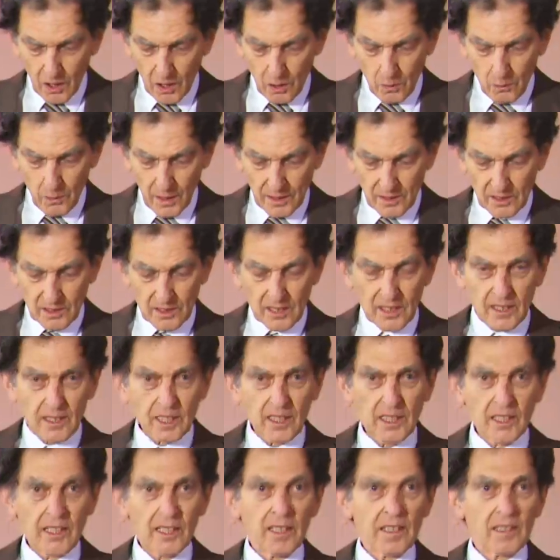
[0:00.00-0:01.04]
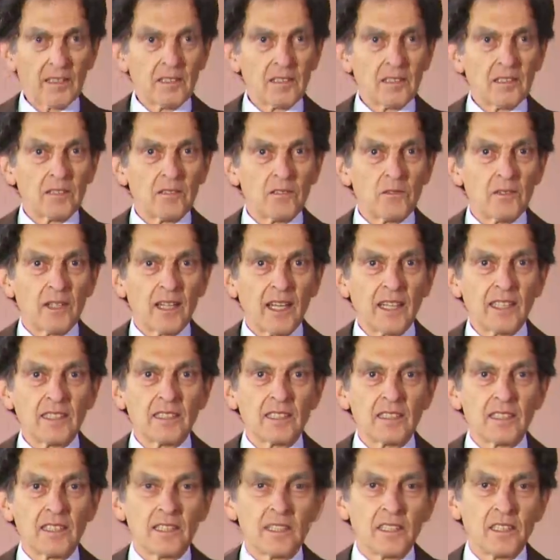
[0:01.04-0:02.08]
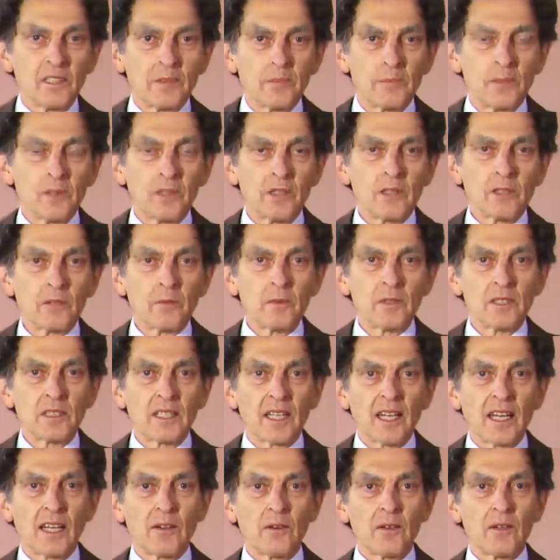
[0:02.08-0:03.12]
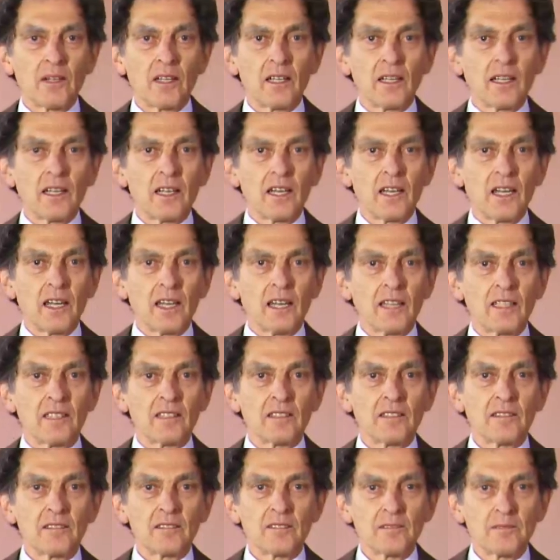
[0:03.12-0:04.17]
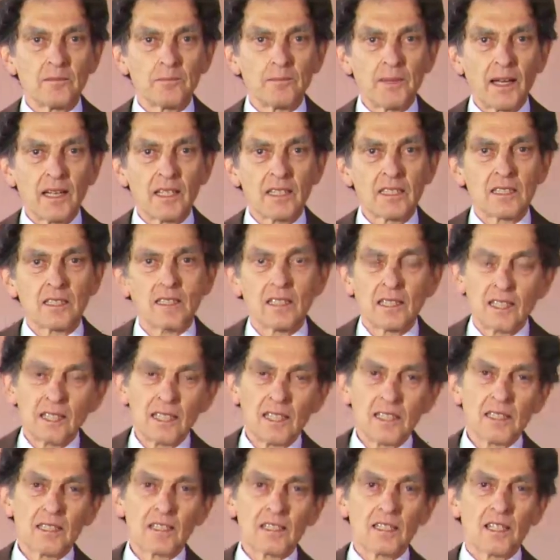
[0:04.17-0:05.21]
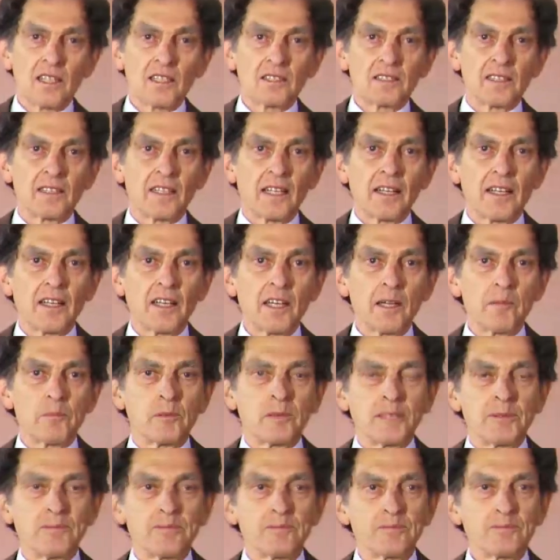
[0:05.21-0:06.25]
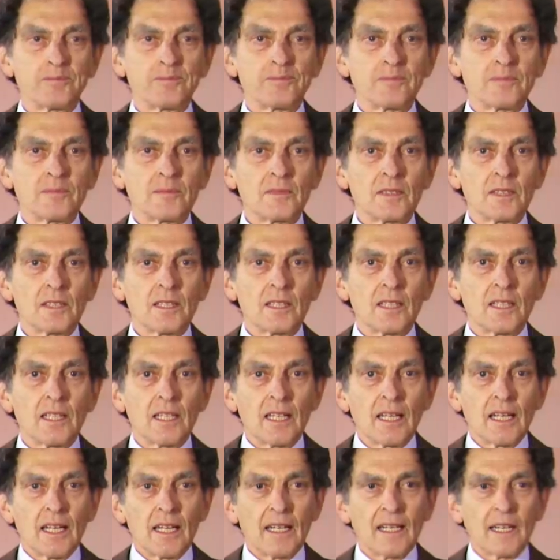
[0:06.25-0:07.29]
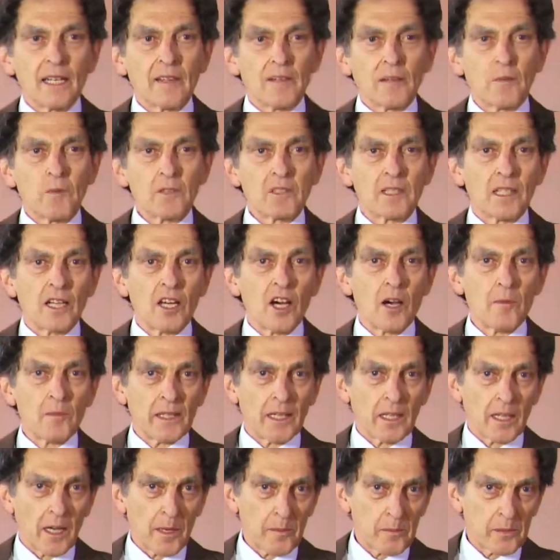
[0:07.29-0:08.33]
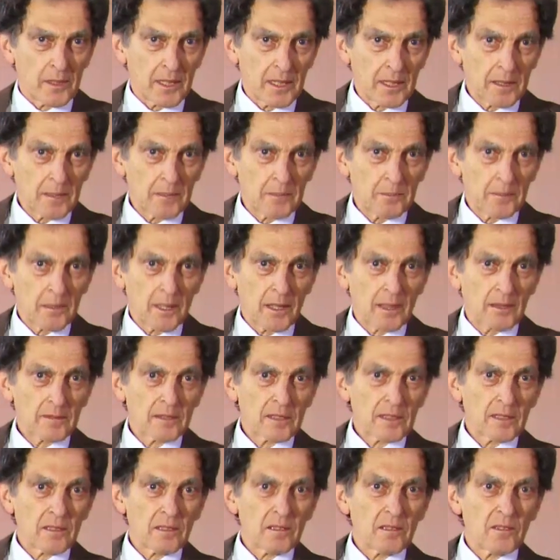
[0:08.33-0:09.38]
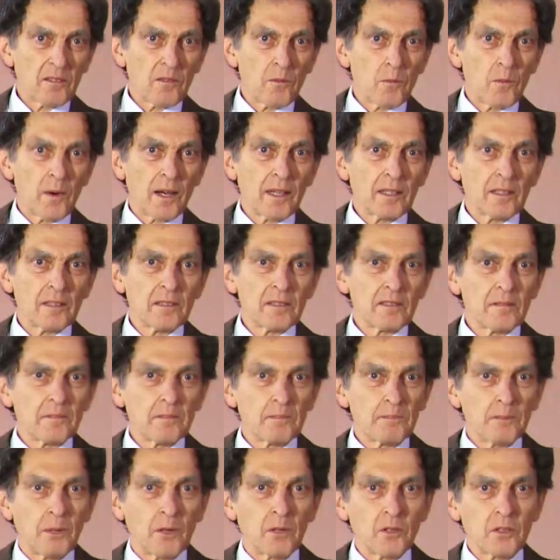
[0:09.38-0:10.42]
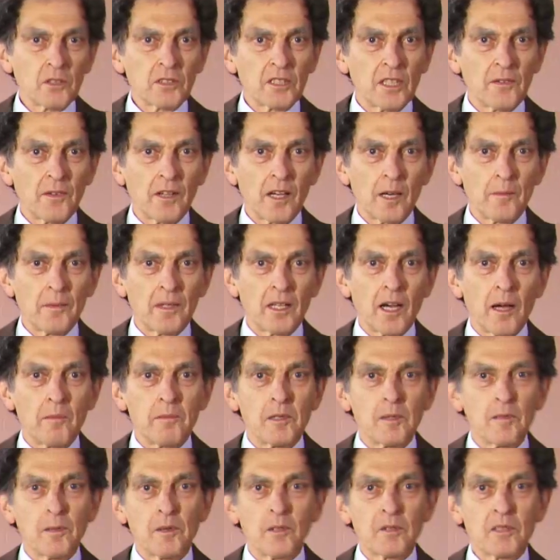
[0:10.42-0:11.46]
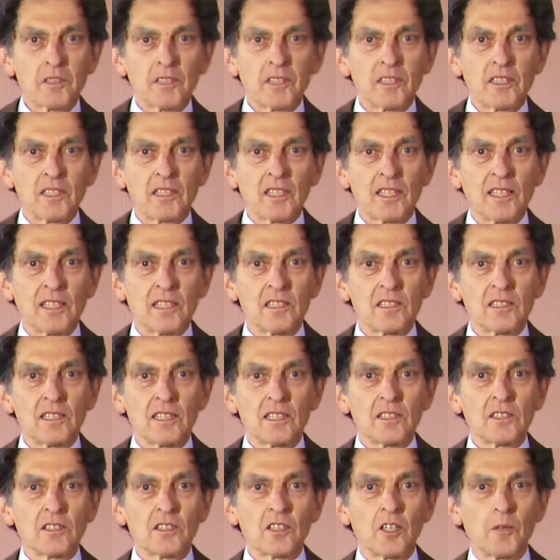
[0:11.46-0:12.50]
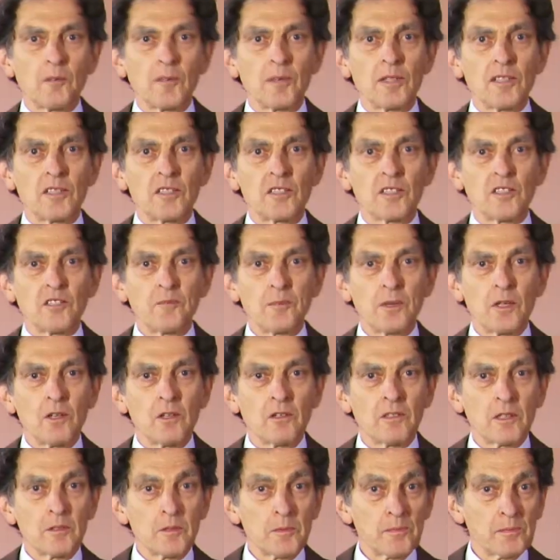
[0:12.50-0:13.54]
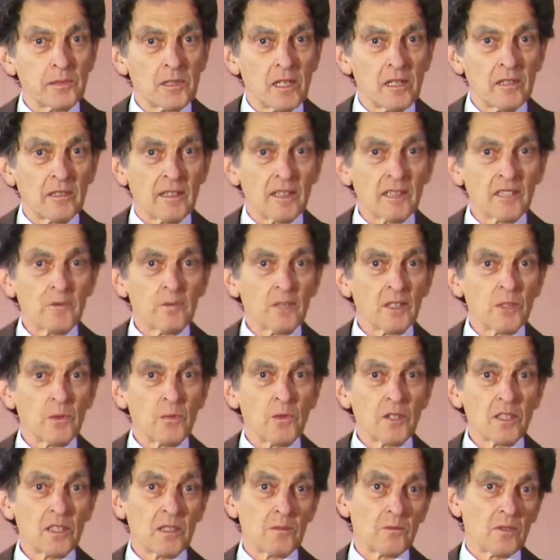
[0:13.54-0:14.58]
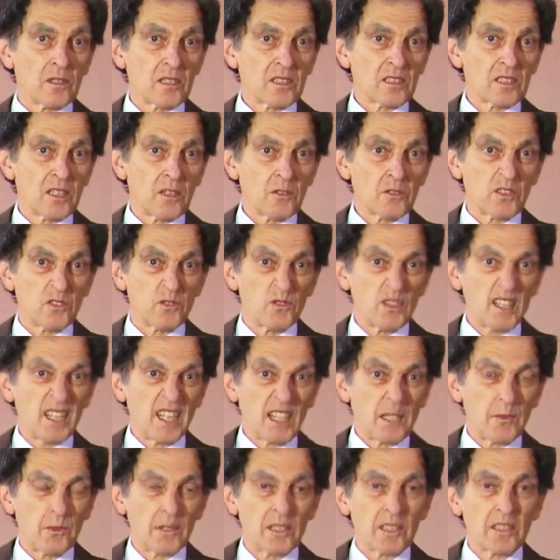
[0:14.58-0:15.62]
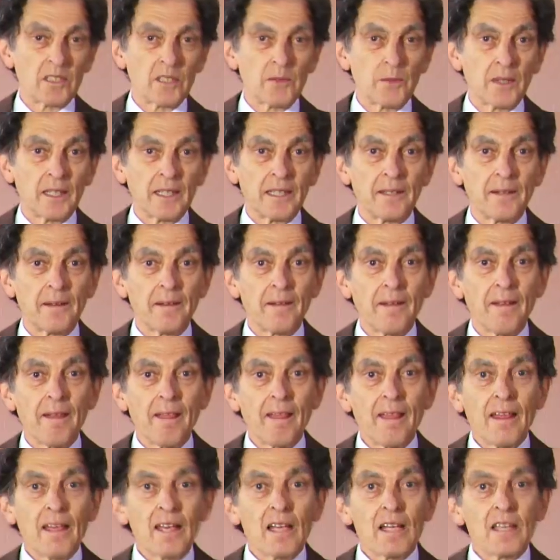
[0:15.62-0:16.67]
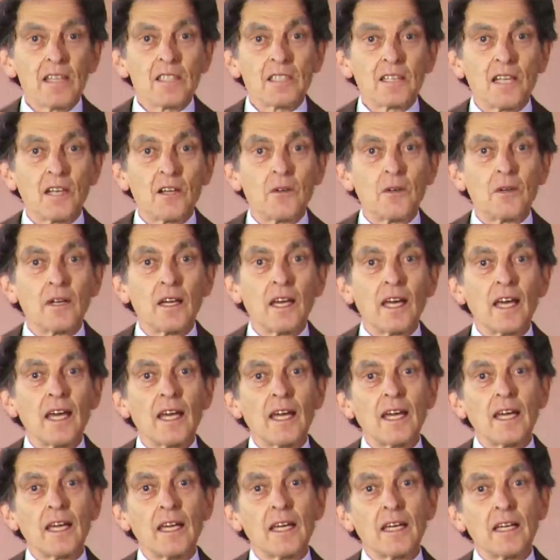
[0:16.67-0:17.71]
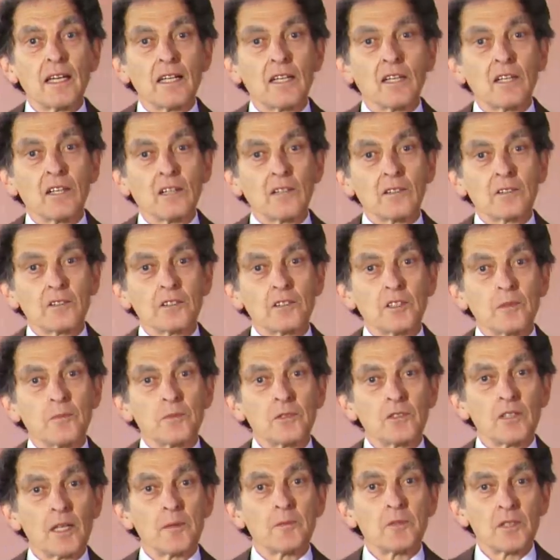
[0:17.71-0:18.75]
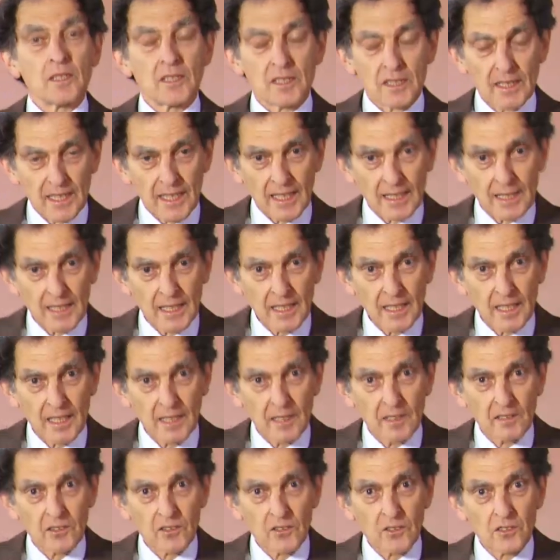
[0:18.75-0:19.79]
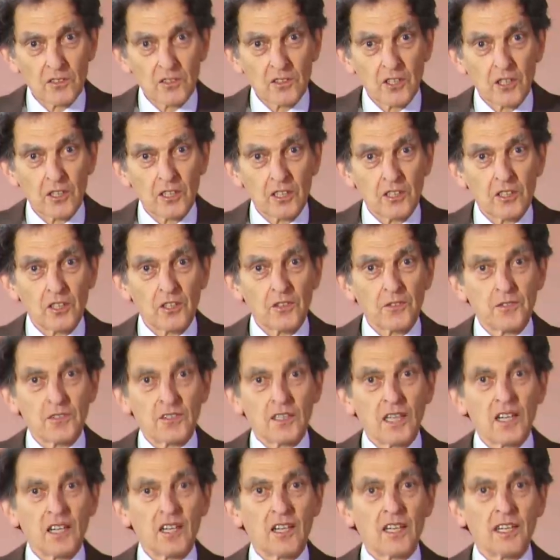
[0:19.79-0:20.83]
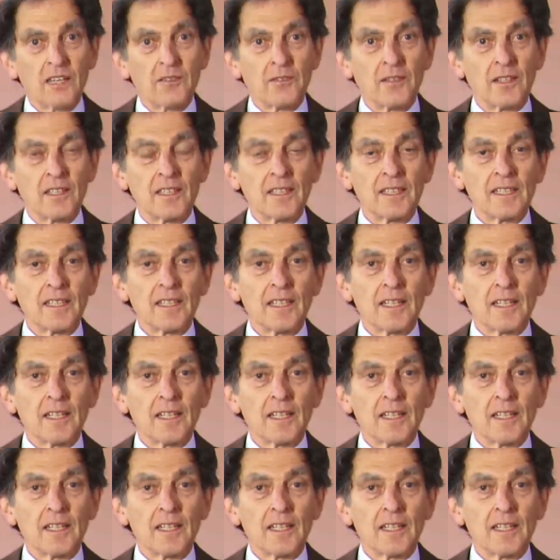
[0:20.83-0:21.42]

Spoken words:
One thing he related in this book was how in Palestine he started a library. Now, there was an army library, but one box of army library books contained 6 copies of Pilgrim's Progress, which wasn't what soldiers really wanted to read. So he got subscriptions together, he toddled off to Haifa